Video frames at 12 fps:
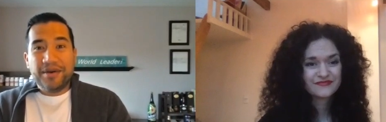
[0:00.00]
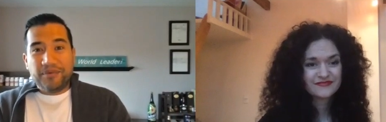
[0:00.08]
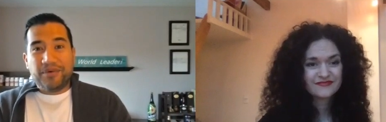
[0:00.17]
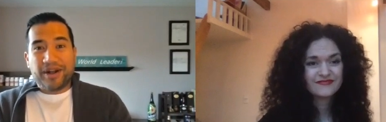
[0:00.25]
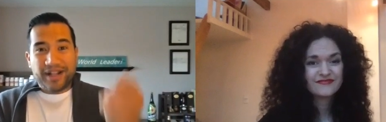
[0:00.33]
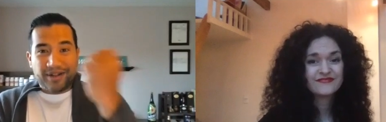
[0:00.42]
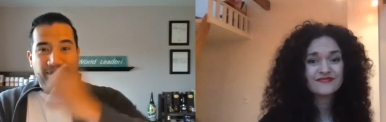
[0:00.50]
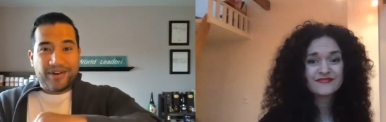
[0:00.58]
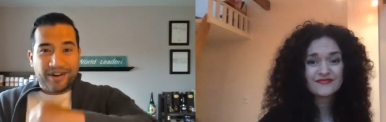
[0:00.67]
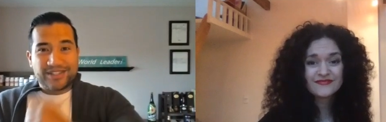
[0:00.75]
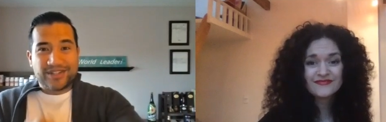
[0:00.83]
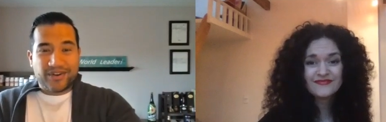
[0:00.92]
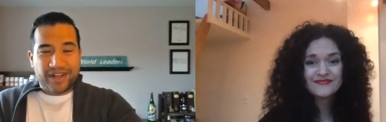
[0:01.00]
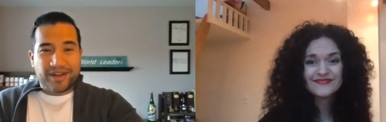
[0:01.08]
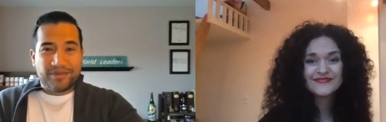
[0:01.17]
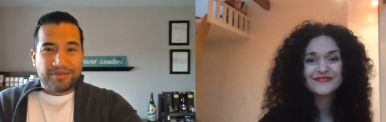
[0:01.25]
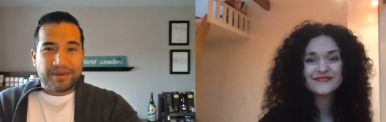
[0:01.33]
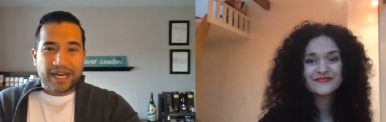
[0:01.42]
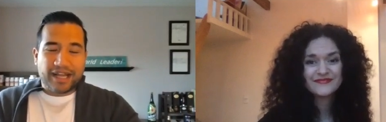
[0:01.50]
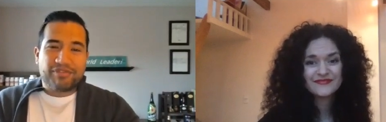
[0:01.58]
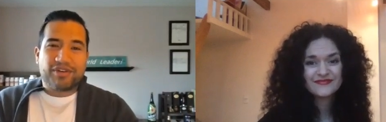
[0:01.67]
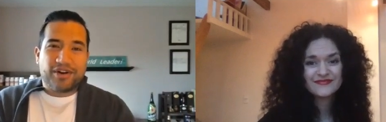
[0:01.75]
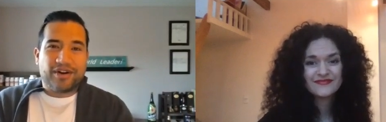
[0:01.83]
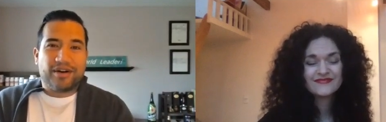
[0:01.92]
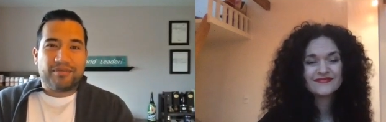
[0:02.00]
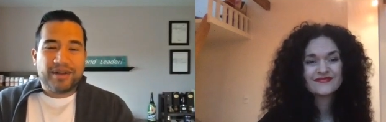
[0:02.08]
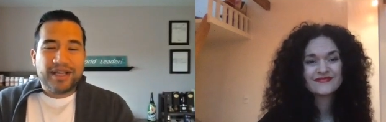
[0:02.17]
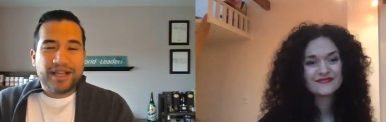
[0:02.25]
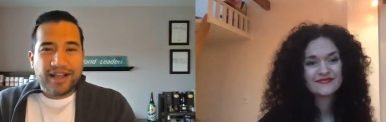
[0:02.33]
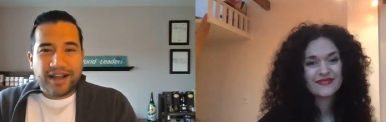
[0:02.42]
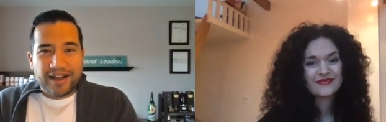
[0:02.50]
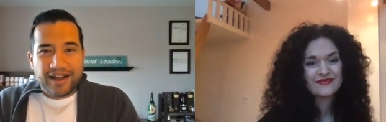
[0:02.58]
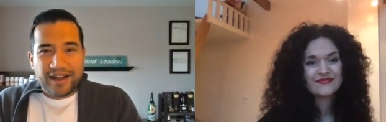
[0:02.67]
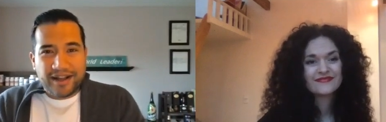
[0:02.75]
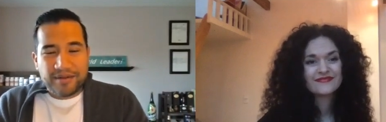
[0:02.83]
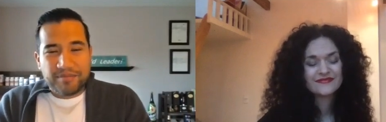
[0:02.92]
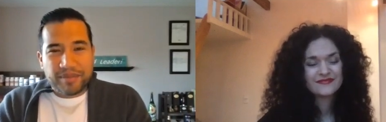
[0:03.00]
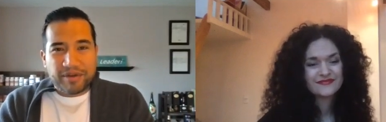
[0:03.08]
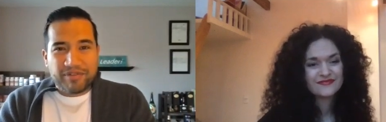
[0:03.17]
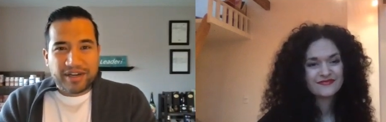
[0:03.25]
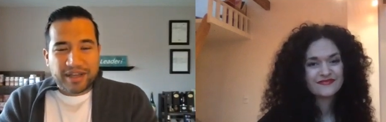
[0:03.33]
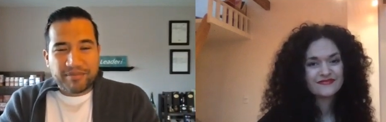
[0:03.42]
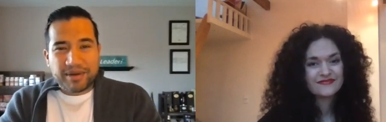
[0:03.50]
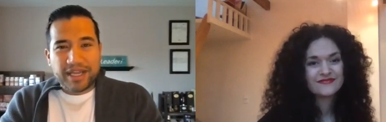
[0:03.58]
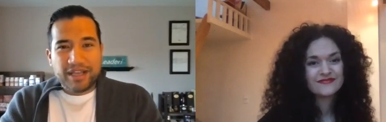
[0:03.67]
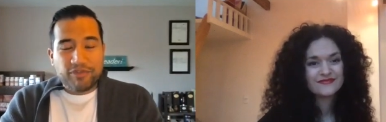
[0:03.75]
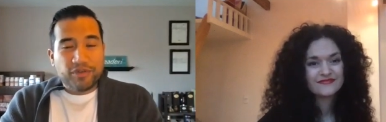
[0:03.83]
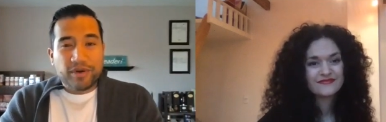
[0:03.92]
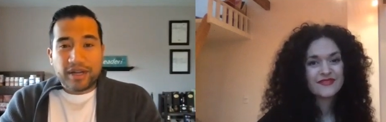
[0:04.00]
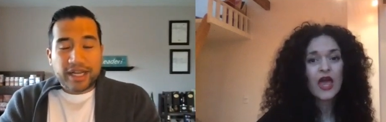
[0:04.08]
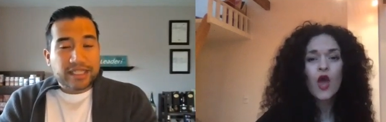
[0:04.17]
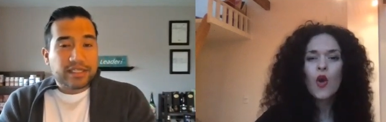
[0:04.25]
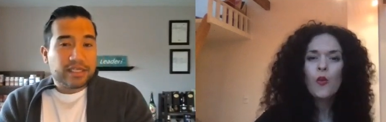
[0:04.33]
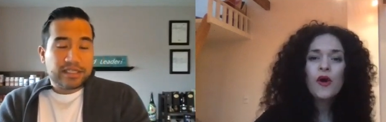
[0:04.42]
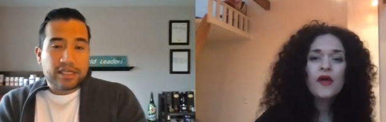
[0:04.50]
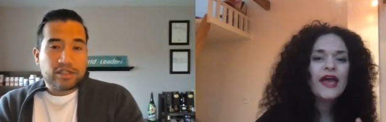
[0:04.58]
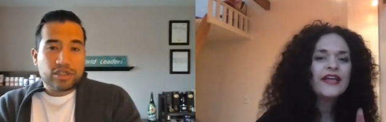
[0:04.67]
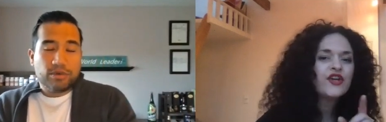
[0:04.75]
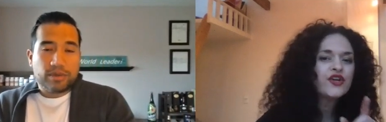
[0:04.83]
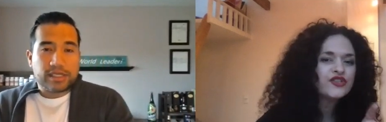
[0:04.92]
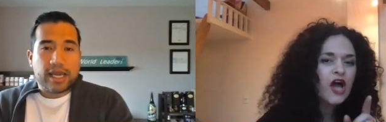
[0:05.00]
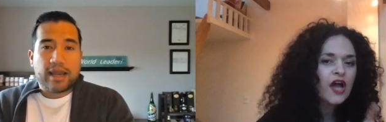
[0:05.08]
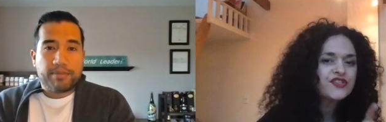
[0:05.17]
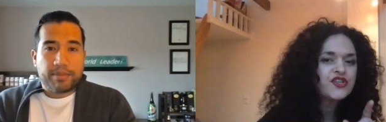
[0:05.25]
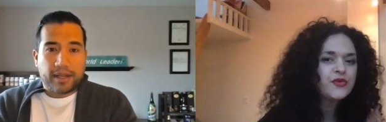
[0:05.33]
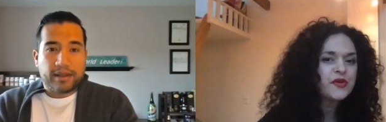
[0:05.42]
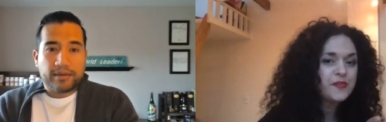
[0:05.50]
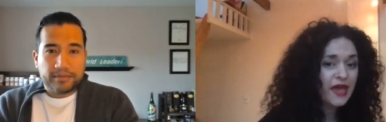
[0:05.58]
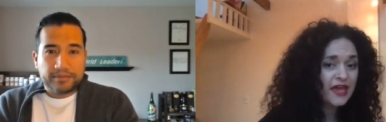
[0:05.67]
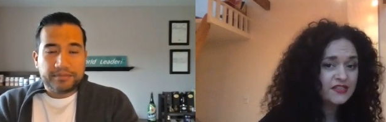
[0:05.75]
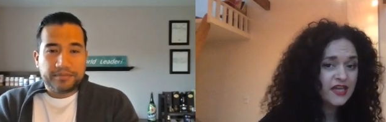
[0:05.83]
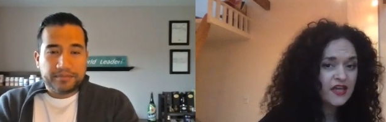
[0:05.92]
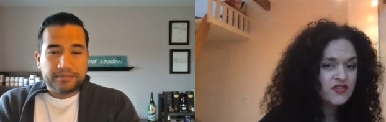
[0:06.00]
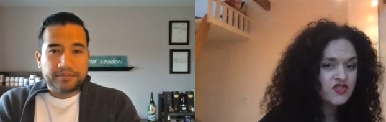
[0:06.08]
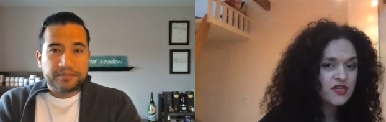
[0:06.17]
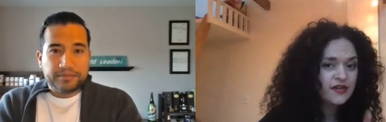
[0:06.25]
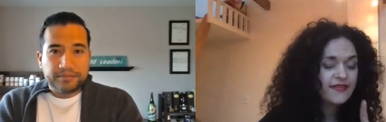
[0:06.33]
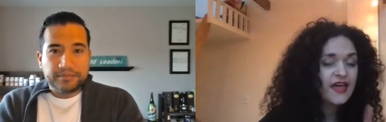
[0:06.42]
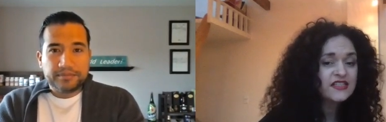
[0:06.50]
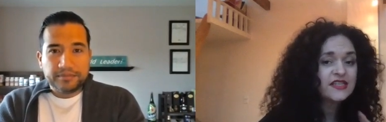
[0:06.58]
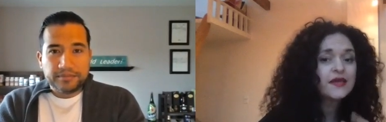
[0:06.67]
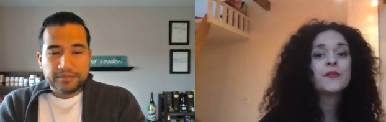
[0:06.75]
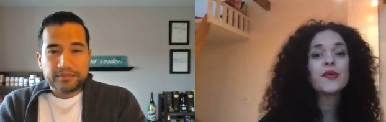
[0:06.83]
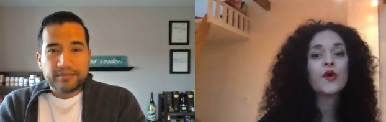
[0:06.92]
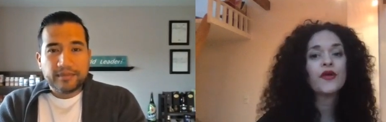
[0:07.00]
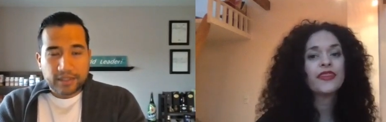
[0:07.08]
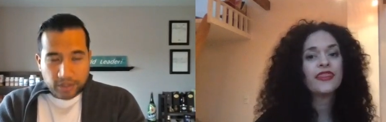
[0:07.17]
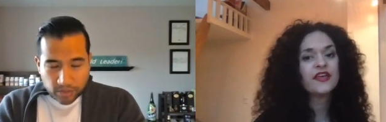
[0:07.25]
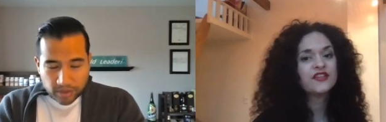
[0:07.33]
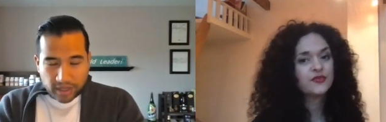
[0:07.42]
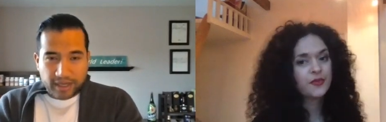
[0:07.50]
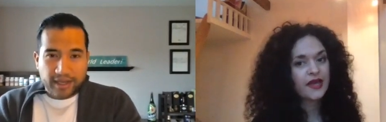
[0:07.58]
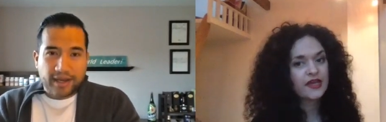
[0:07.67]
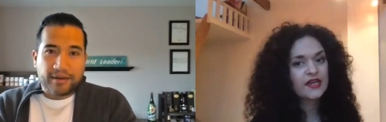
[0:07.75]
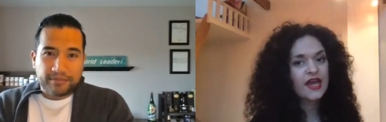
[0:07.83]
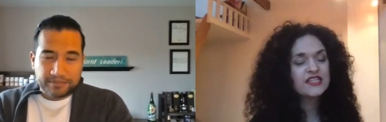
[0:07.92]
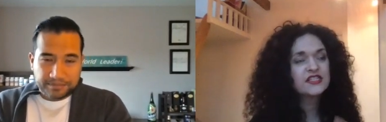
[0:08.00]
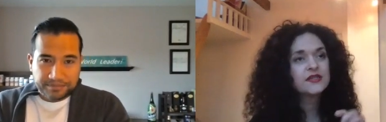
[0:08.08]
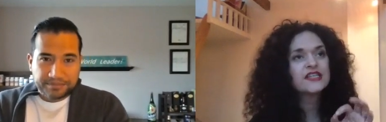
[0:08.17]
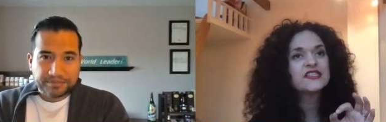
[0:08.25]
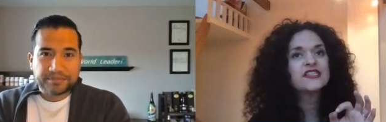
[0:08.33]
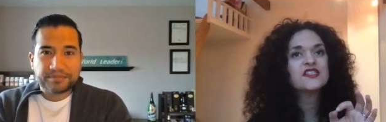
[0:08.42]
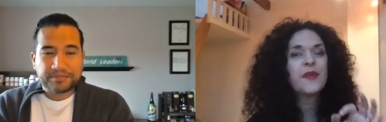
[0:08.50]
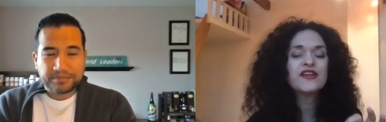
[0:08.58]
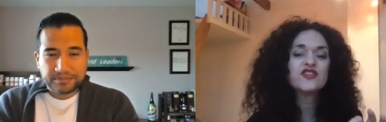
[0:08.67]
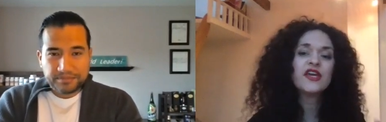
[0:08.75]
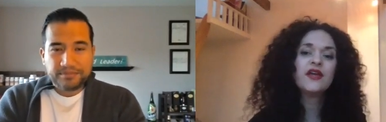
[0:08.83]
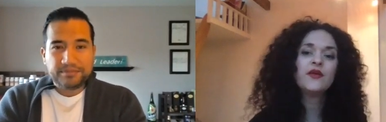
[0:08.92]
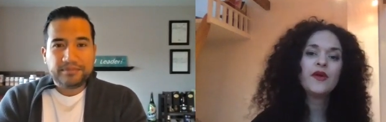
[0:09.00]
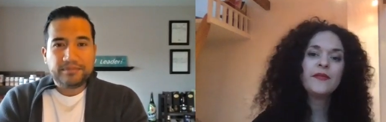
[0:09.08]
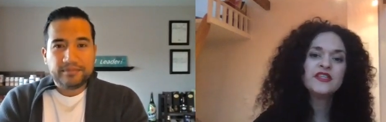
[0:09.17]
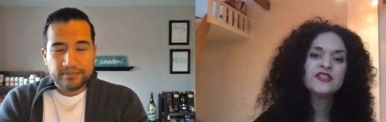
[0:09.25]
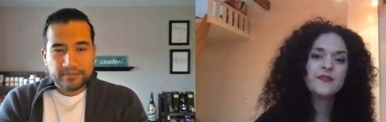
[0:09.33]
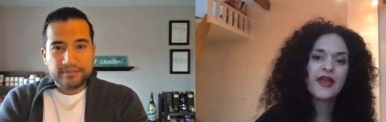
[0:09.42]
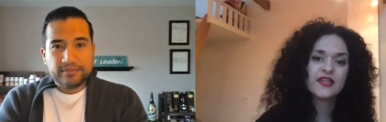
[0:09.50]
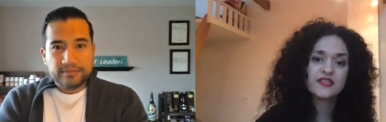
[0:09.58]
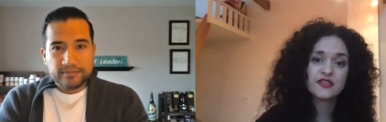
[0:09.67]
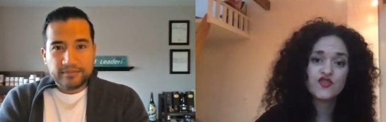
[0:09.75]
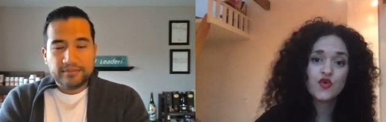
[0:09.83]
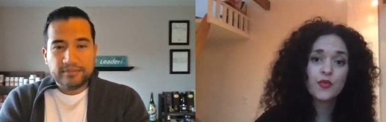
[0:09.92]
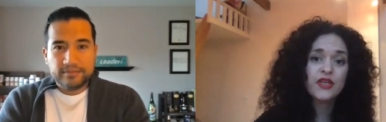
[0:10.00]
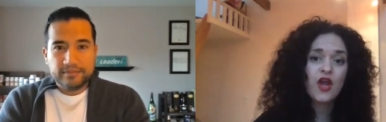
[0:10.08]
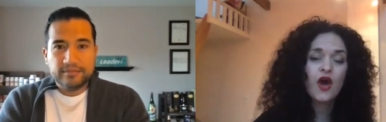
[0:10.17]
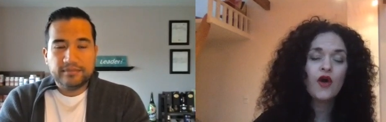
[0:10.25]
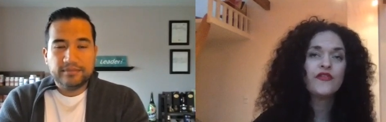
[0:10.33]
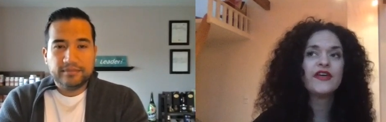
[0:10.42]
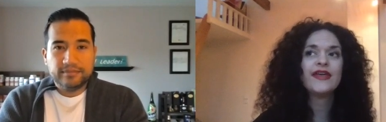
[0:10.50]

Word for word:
Speaker 1: what in the world's going on with my left arm? um, every time I eat food, and that's well. And your
Speaker 2: doctor would pay attention, and that's the important thing. yeah. Is especially in women's medicine, so we know that